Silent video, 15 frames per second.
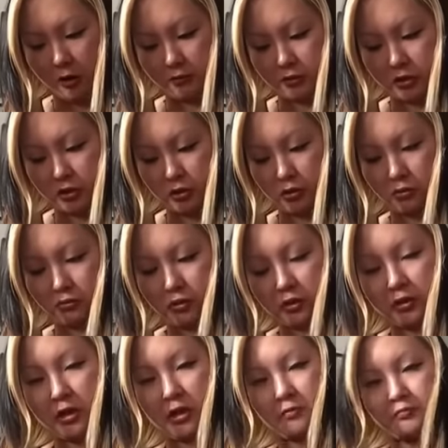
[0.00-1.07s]
So
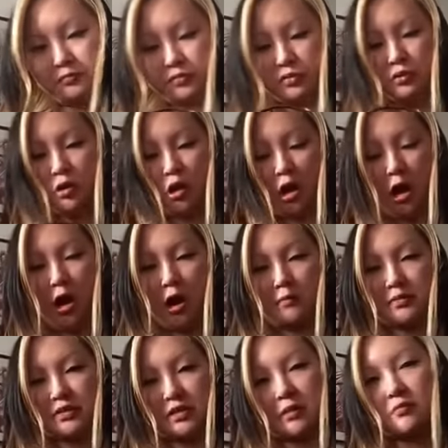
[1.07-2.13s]
really,
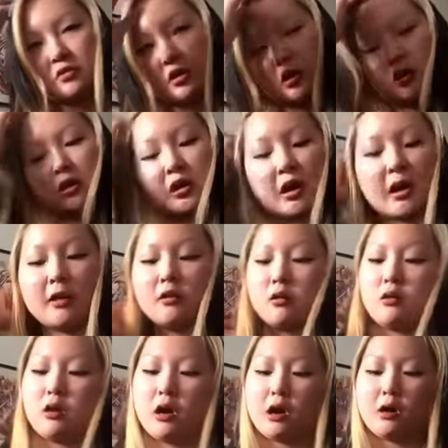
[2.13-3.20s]
same thing again.
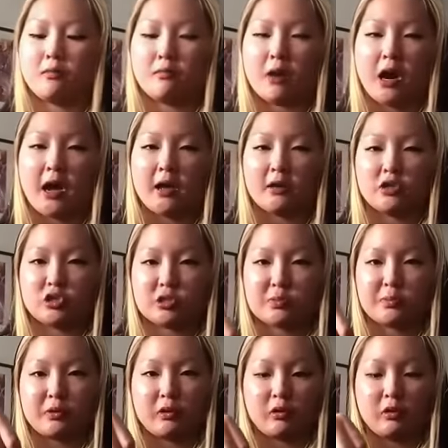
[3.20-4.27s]
I just
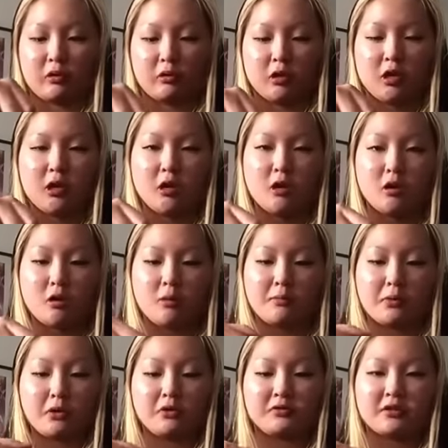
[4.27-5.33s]
pull
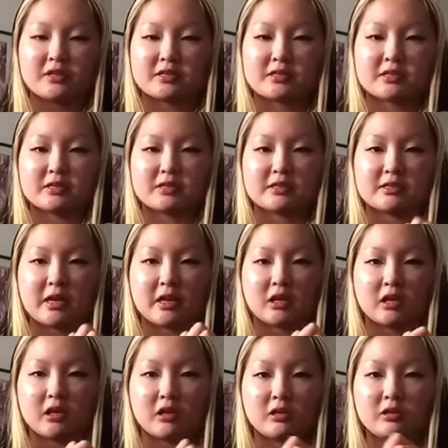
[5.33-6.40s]
this
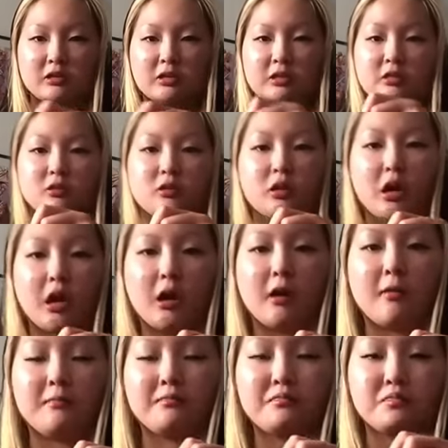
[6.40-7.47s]
second.
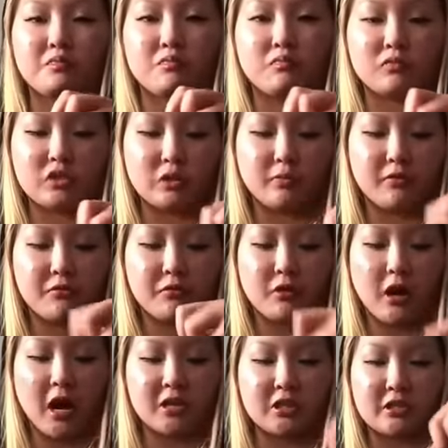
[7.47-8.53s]
So
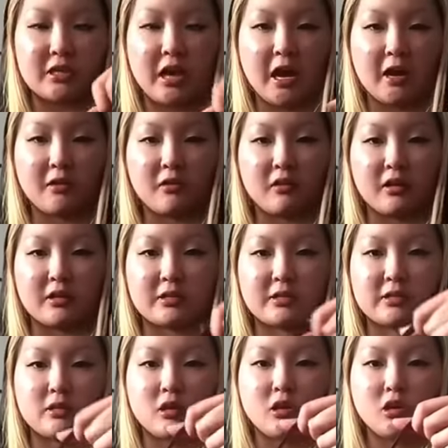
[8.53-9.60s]
before I just had
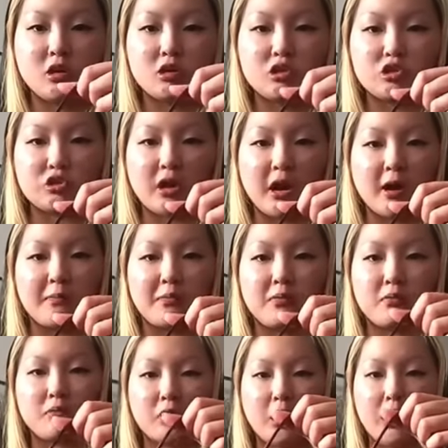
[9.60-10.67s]
this strap
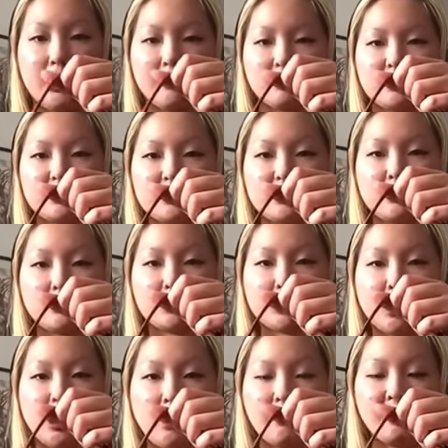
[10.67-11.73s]
just on
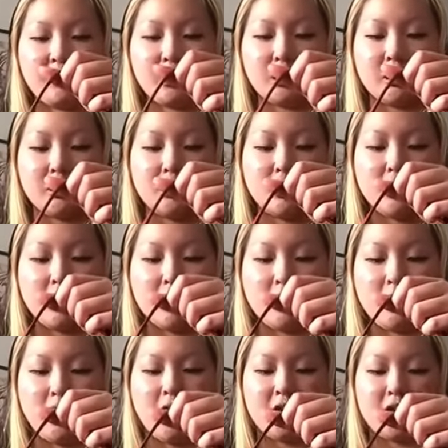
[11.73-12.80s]
top here,
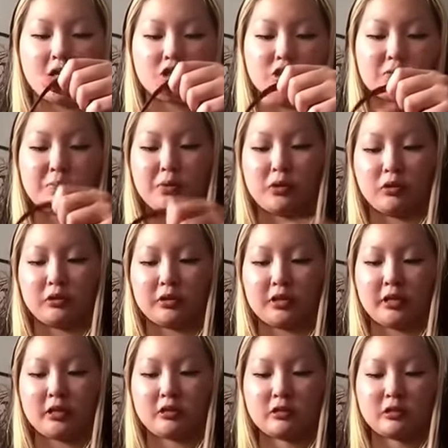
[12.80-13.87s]
and I just pulled
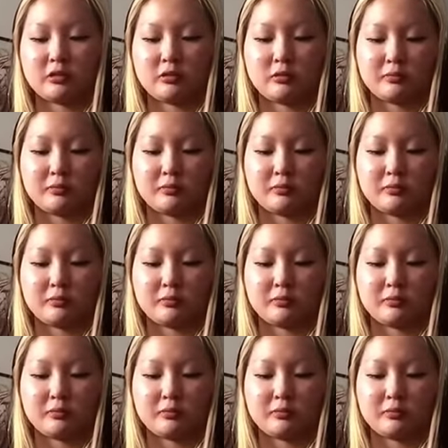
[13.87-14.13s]
it